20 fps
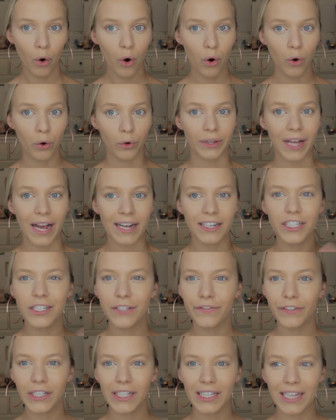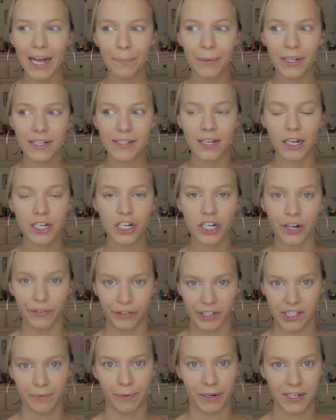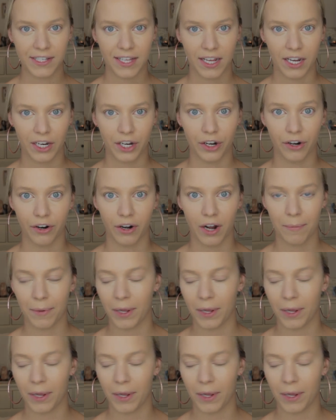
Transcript: Ooh, I just feel like that made such a difference to my skin, you know what I